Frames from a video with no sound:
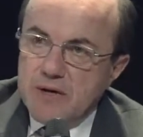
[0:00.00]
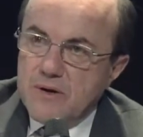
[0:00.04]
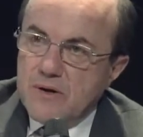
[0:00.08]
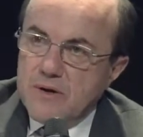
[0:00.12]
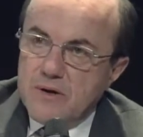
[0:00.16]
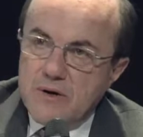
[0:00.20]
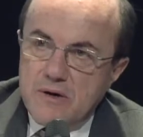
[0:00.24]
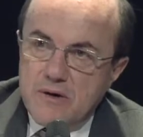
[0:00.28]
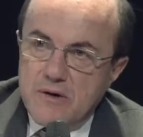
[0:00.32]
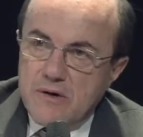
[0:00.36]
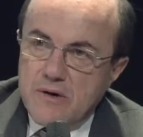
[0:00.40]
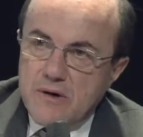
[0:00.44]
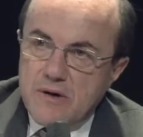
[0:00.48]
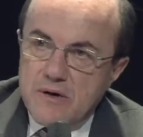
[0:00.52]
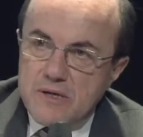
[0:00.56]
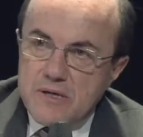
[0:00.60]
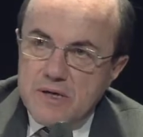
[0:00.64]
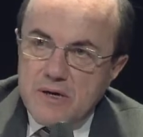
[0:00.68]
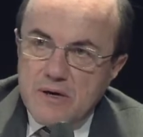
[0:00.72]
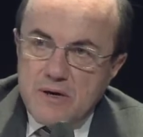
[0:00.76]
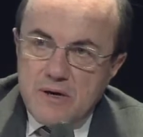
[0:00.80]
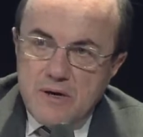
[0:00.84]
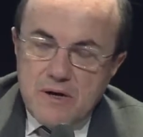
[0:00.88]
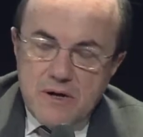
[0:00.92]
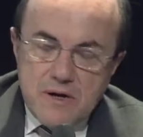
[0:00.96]

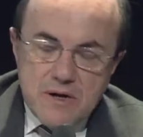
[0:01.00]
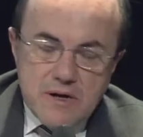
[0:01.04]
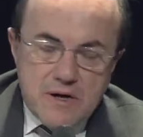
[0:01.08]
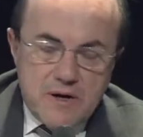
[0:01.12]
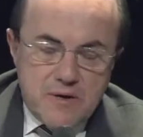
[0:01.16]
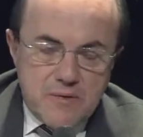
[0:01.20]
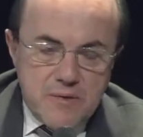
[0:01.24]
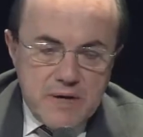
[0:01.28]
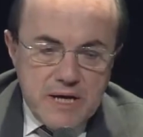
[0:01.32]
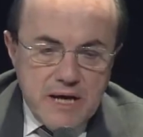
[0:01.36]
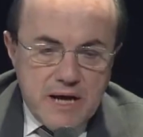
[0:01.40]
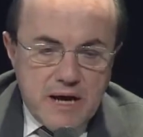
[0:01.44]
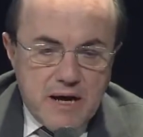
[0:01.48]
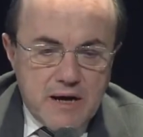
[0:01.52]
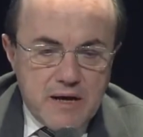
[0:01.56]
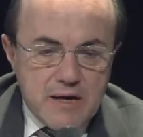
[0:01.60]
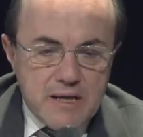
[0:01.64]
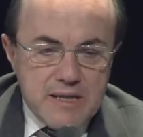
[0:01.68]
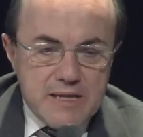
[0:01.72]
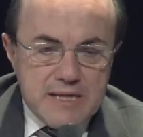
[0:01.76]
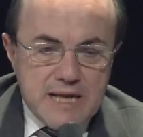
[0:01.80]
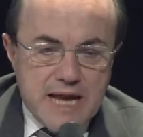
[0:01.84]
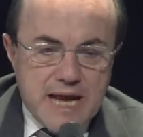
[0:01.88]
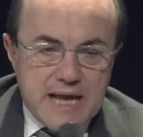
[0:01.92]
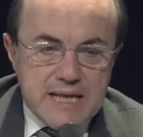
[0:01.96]
or Korea,
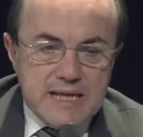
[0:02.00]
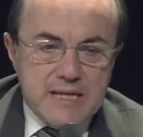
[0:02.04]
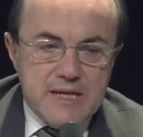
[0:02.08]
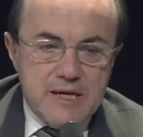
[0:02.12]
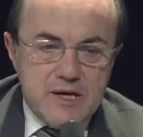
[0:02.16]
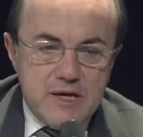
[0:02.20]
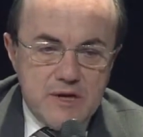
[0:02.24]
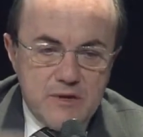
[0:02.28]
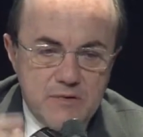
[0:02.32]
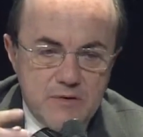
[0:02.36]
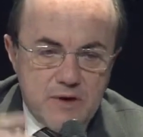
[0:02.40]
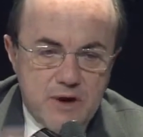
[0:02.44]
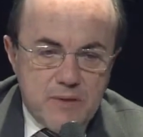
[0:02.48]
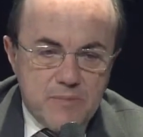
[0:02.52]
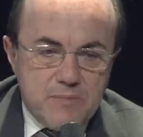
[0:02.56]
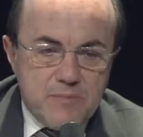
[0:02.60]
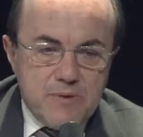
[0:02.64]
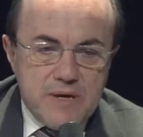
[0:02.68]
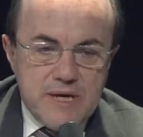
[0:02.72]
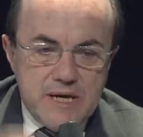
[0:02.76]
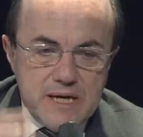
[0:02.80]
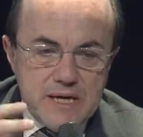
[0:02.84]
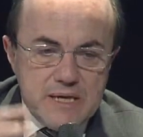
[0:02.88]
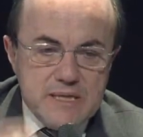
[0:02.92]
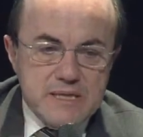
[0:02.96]
that Europe
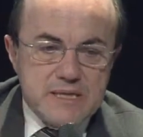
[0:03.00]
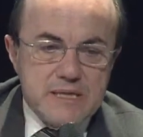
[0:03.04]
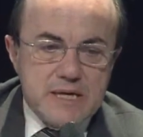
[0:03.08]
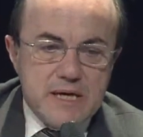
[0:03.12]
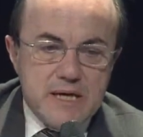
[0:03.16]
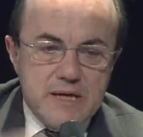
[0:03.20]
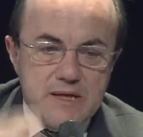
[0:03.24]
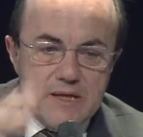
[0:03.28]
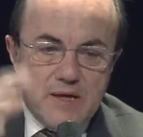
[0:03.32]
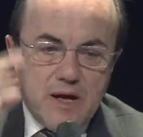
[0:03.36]
is